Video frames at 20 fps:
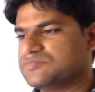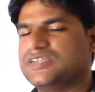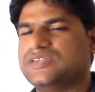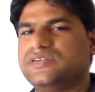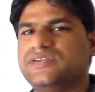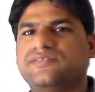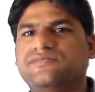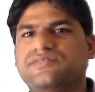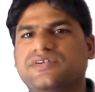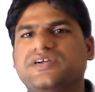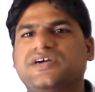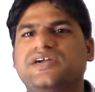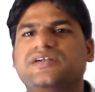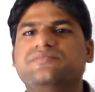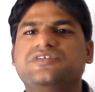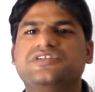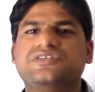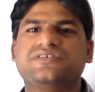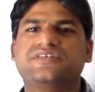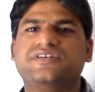the network
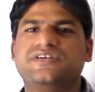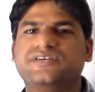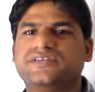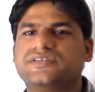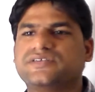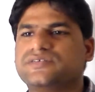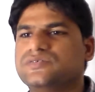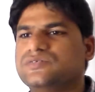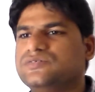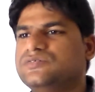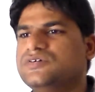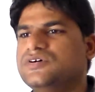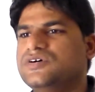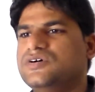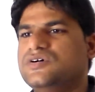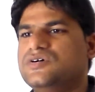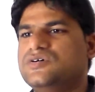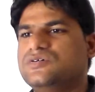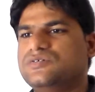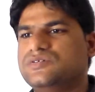administrators who
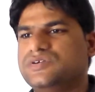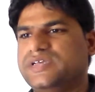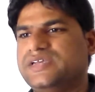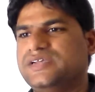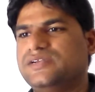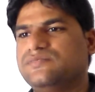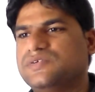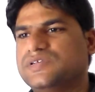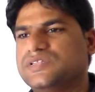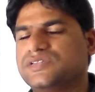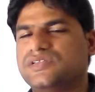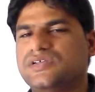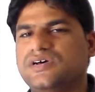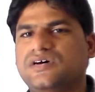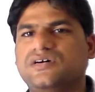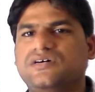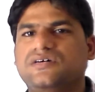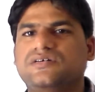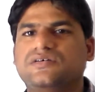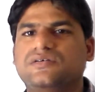deal with
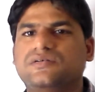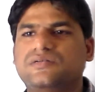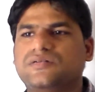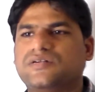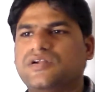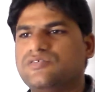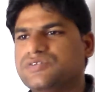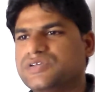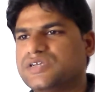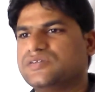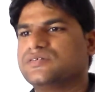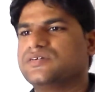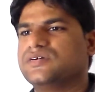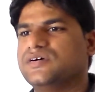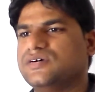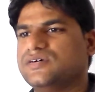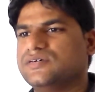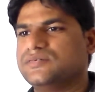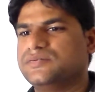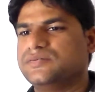routing
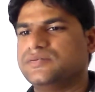